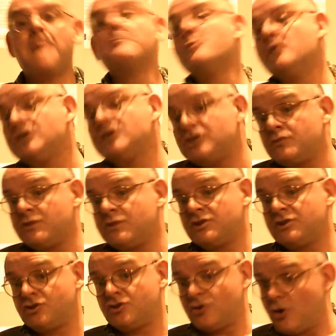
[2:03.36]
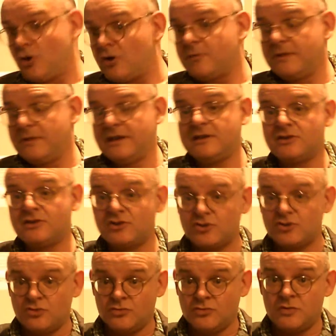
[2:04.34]
which took me
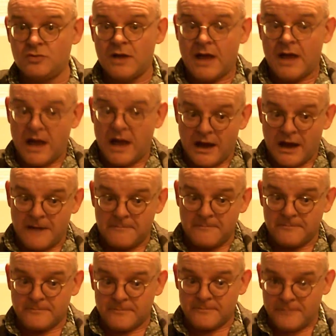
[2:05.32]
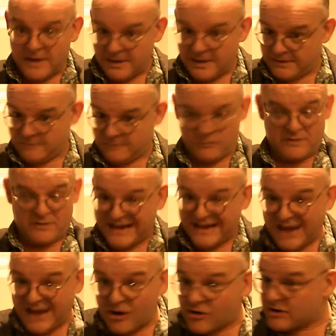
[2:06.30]
to one of my
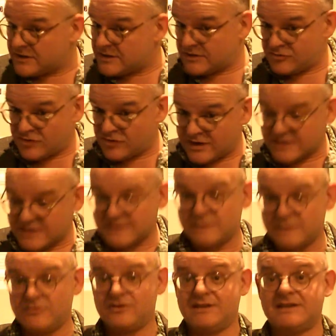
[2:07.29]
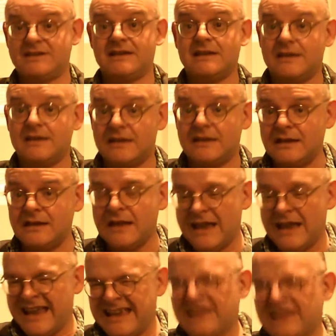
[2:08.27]
current interests, which is in
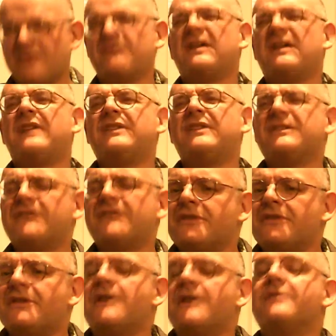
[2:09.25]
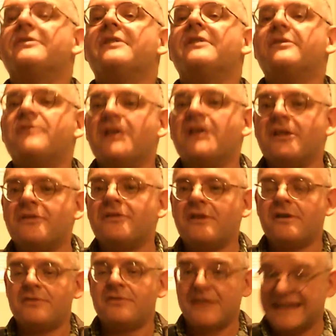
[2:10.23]
I think the
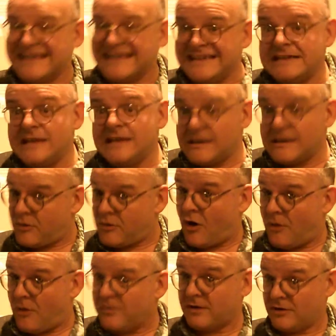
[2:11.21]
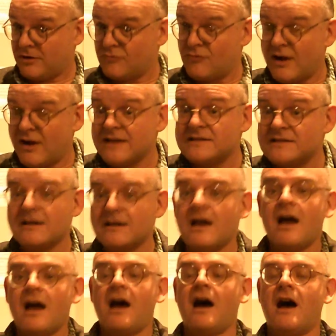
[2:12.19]
leading popular writer
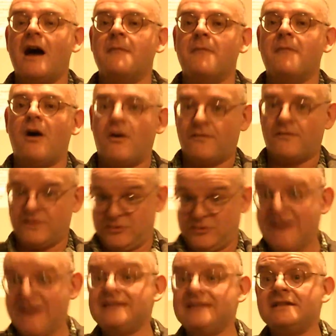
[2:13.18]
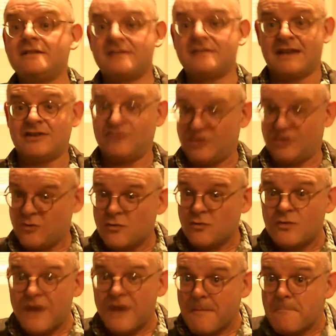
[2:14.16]
of the 20th century, who
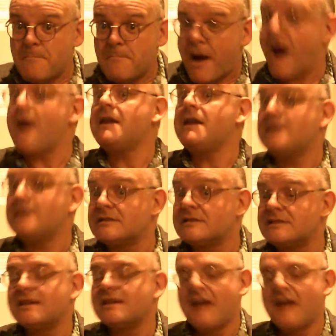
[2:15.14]
combines